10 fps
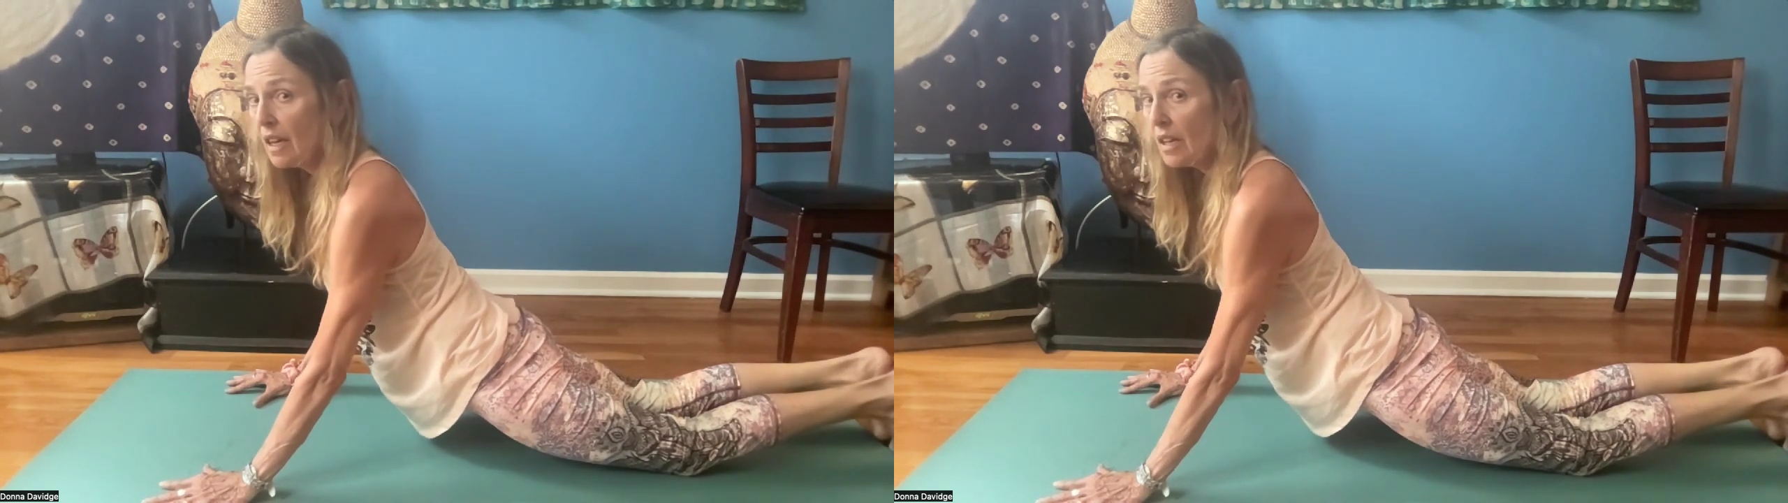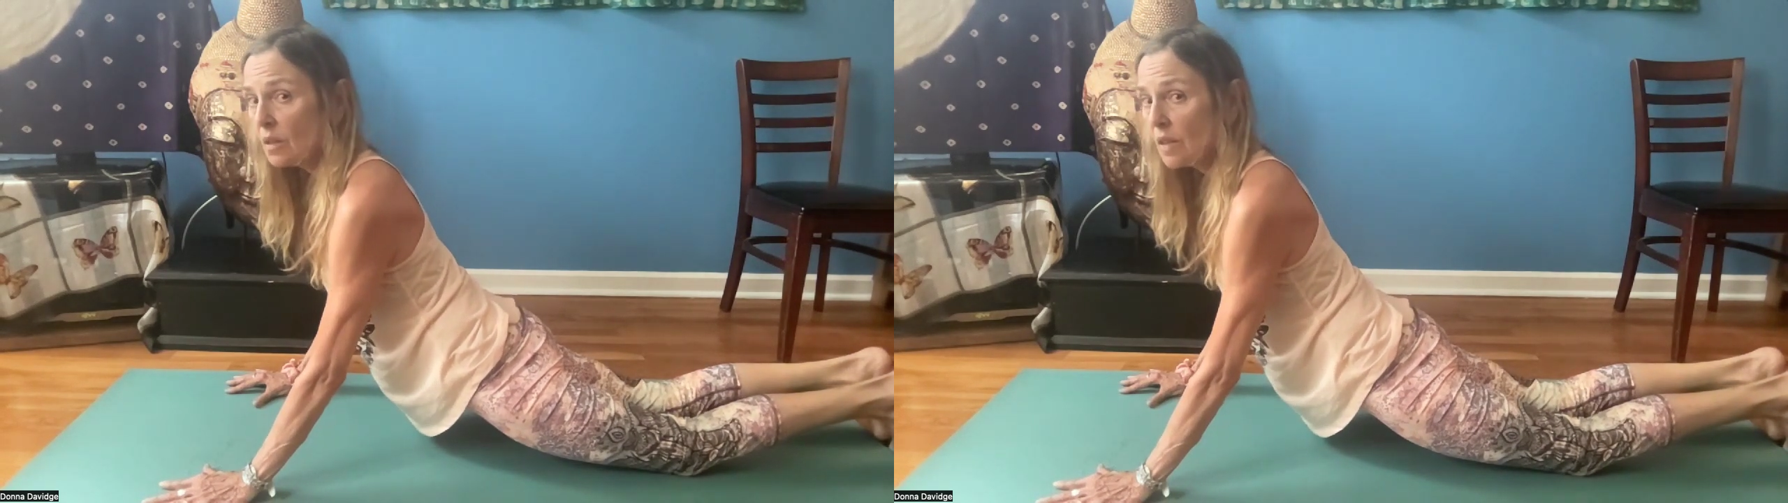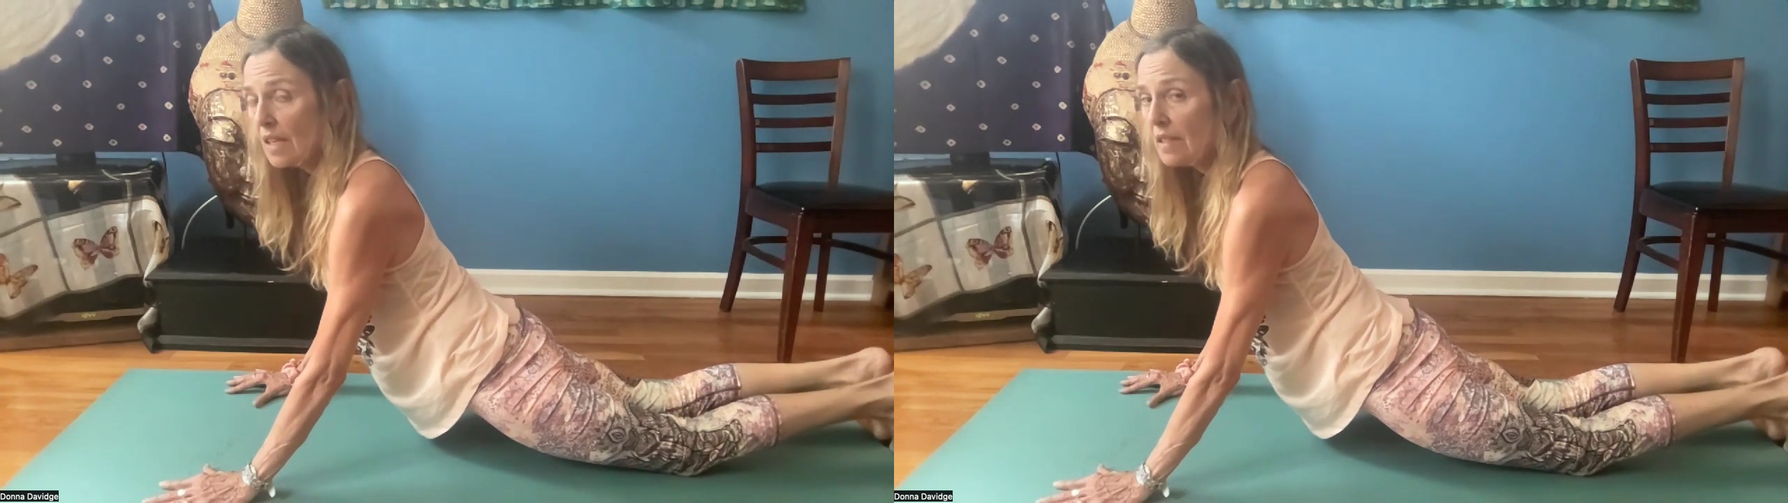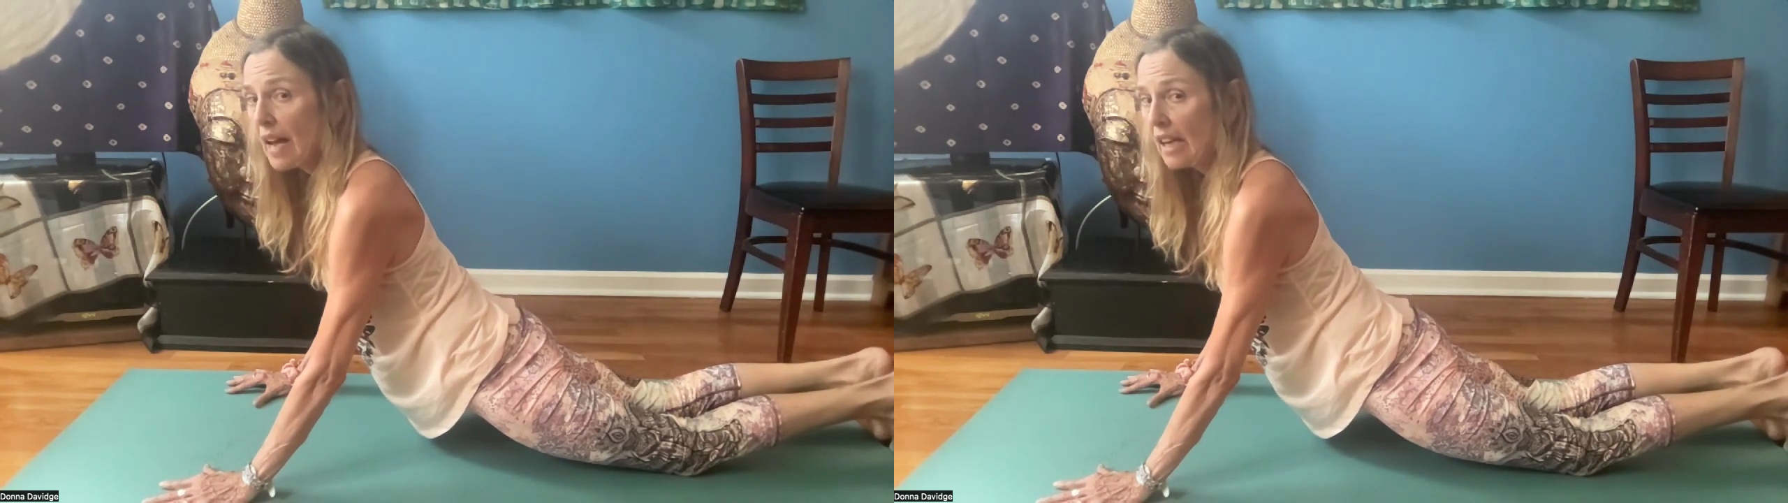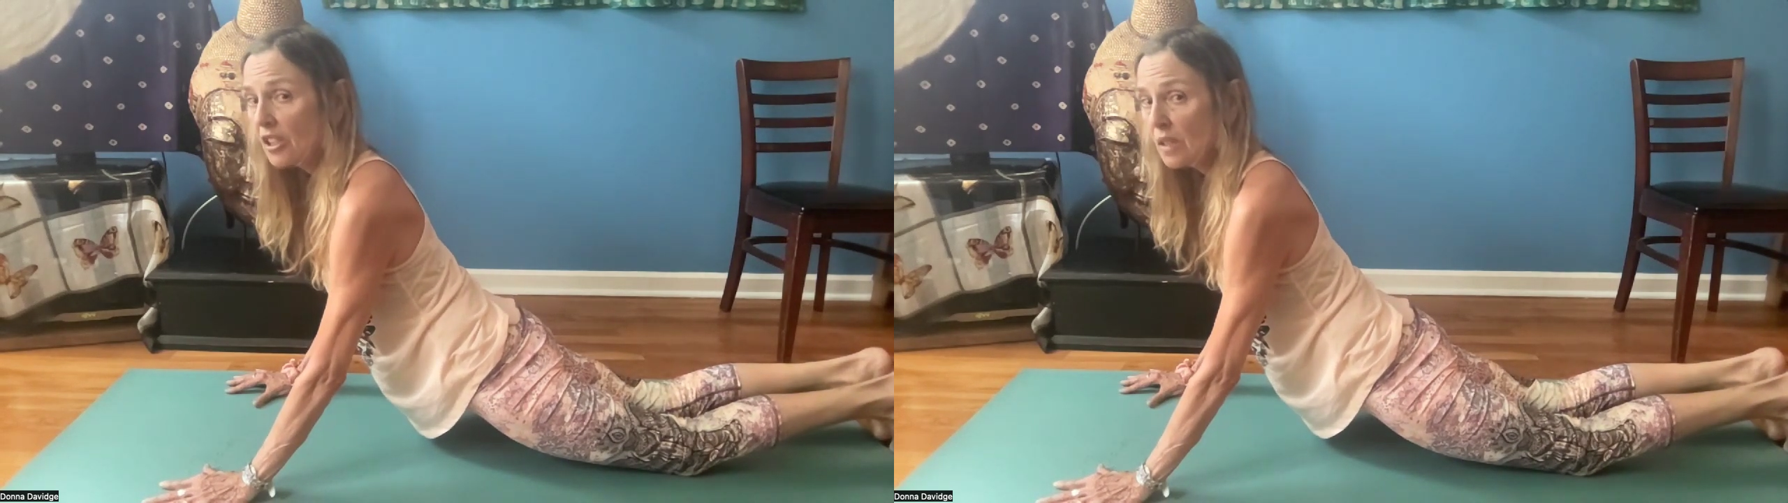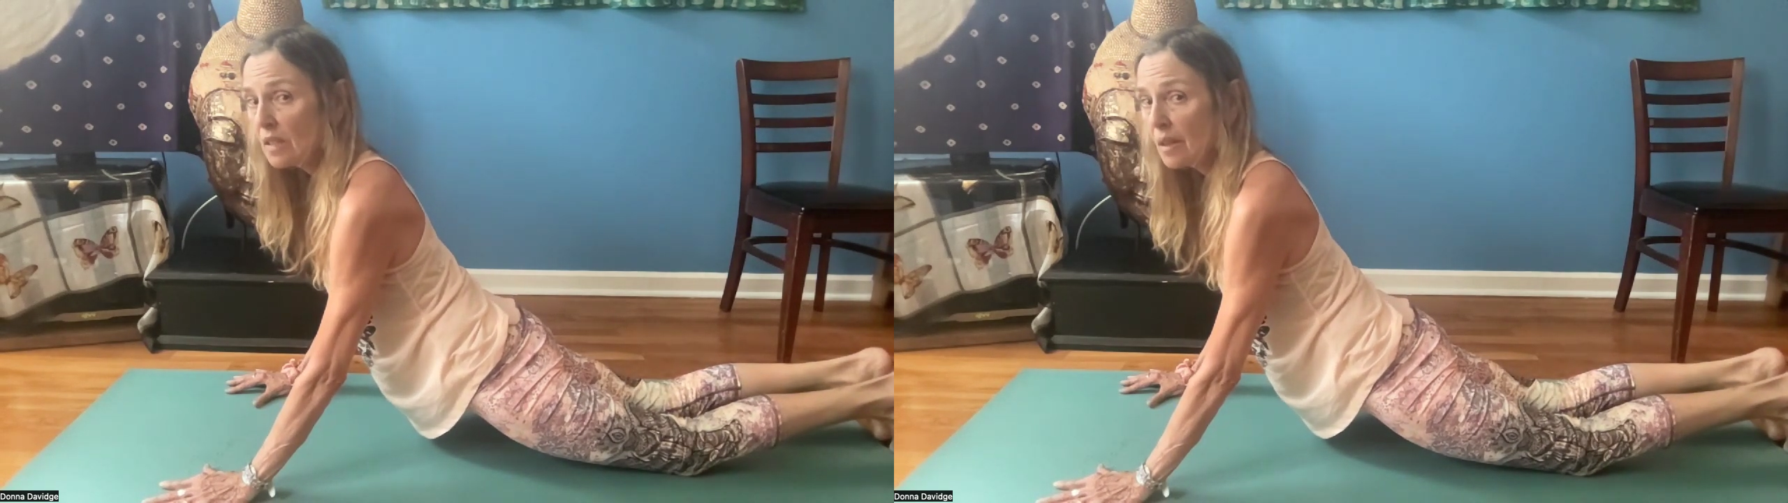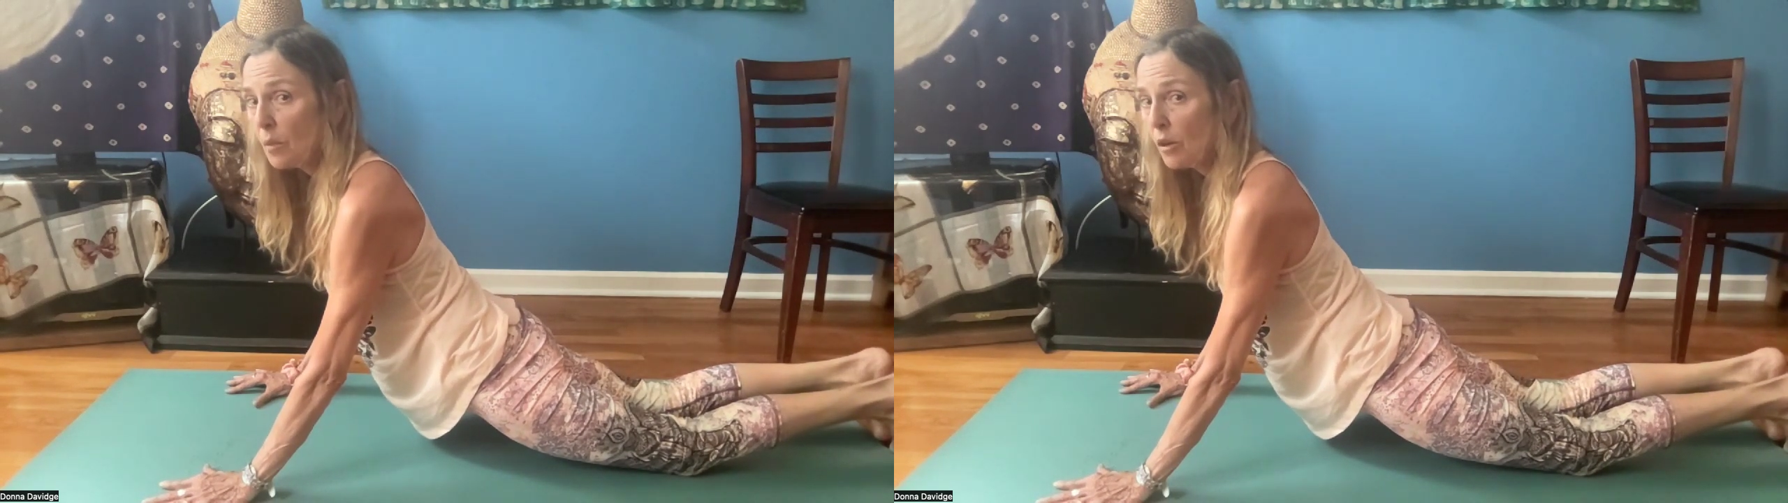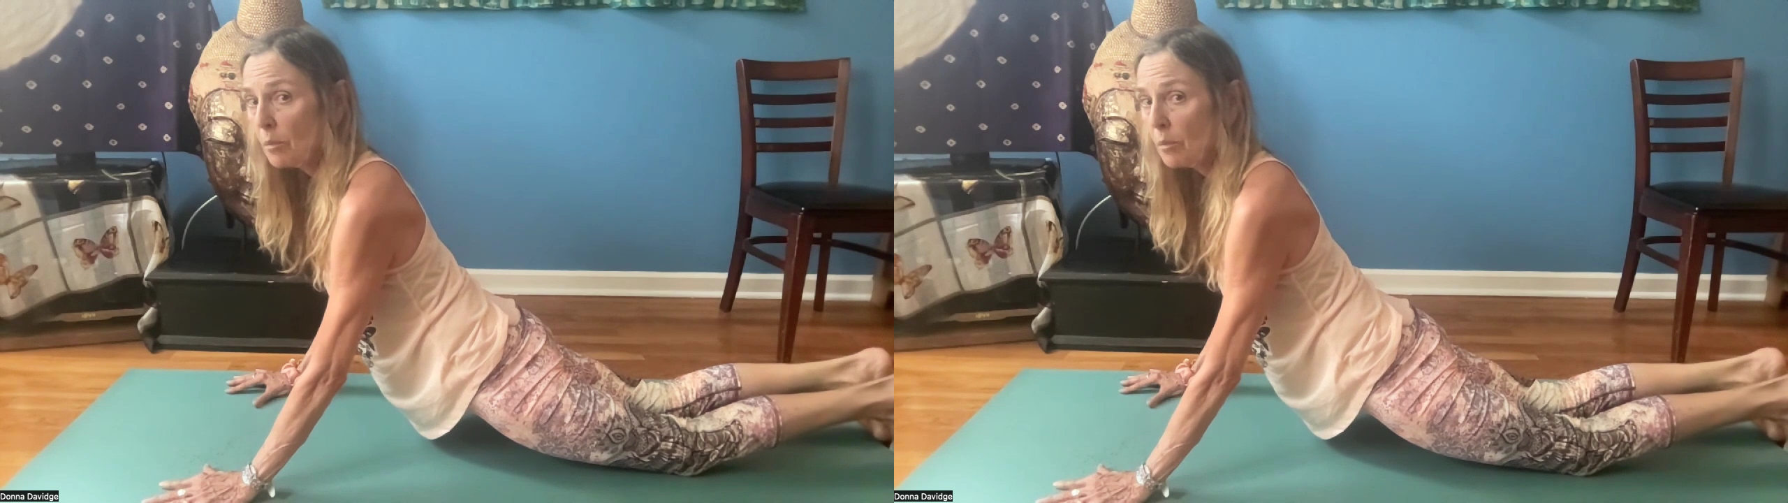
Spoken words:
So that is actually somewhere